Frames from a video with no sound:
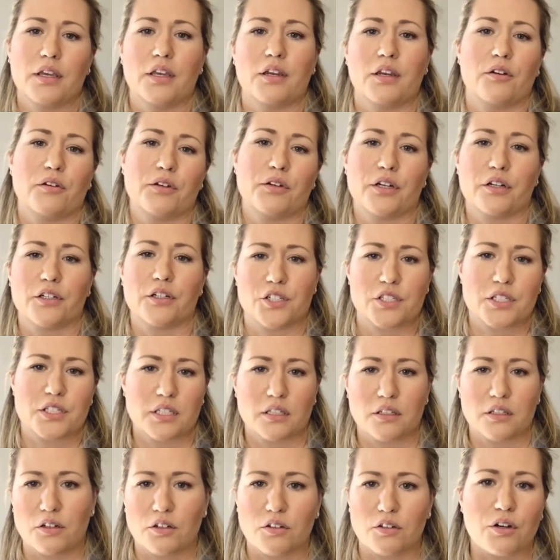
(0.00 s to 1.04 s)
you're
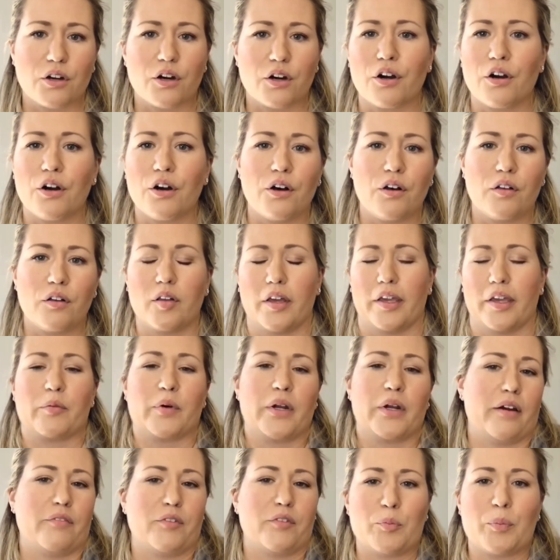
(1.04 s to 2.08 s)
just a little girl, like
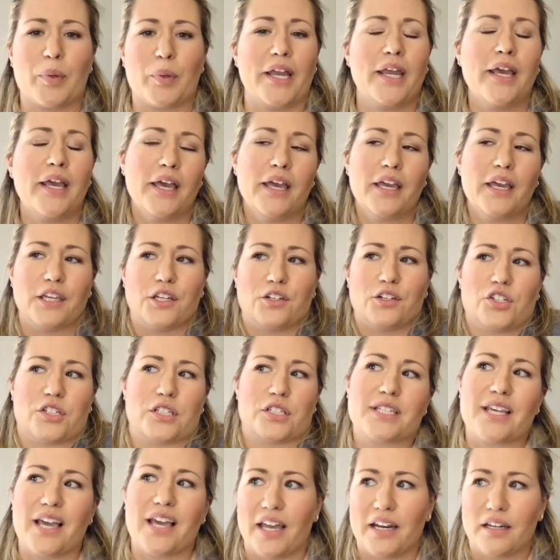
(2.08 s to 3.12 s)
whatever, but you
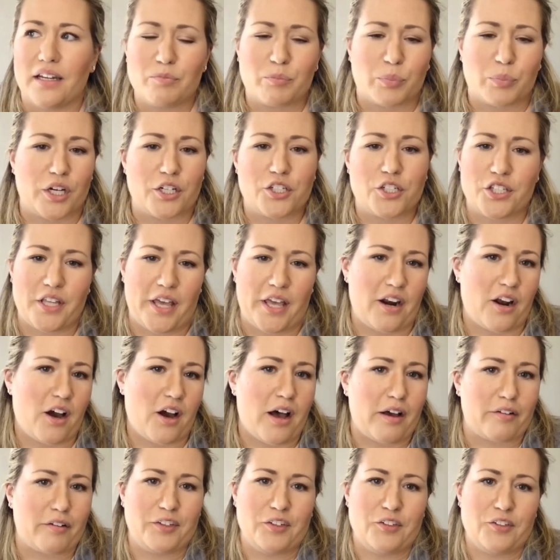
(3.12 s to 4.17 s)
just kind of brush that
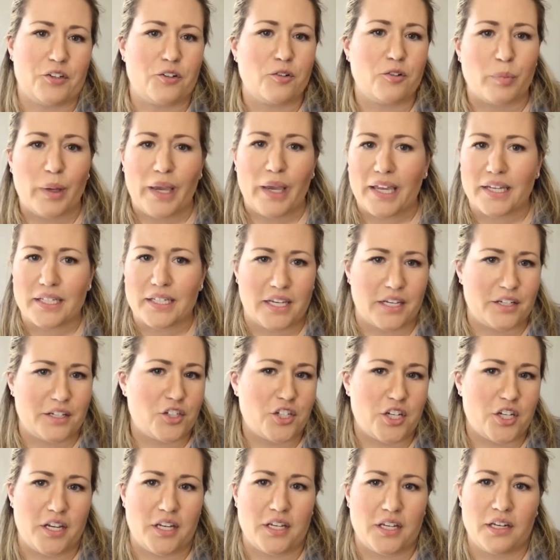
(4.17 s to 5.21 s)
off. You don't pay
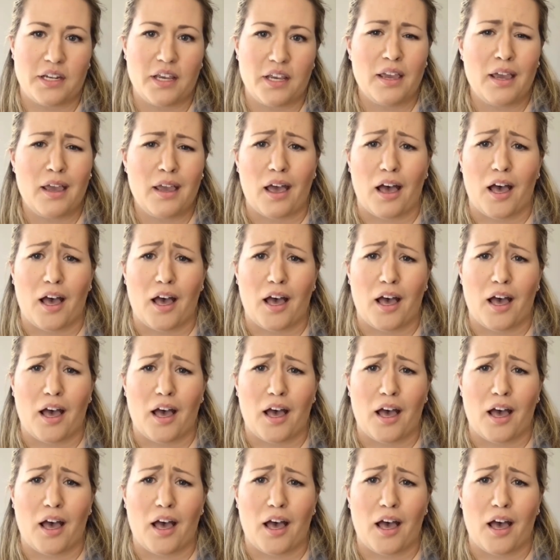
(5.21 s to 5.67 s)
attention.